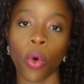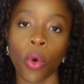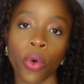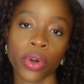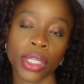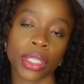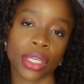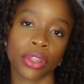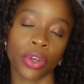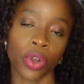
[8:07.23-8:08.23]
or
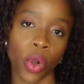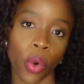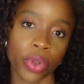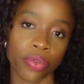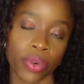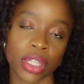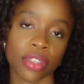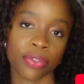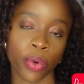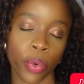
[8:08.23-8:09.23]
indeed the going rate
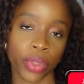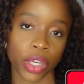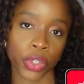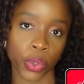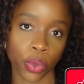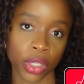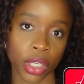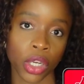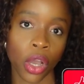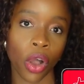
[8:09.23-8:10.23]
for that
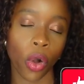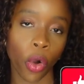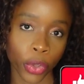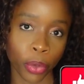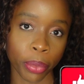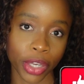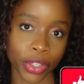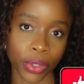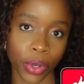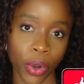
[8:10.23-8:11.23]
shortage
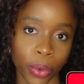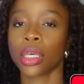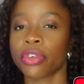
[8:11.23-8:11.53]
occupation code.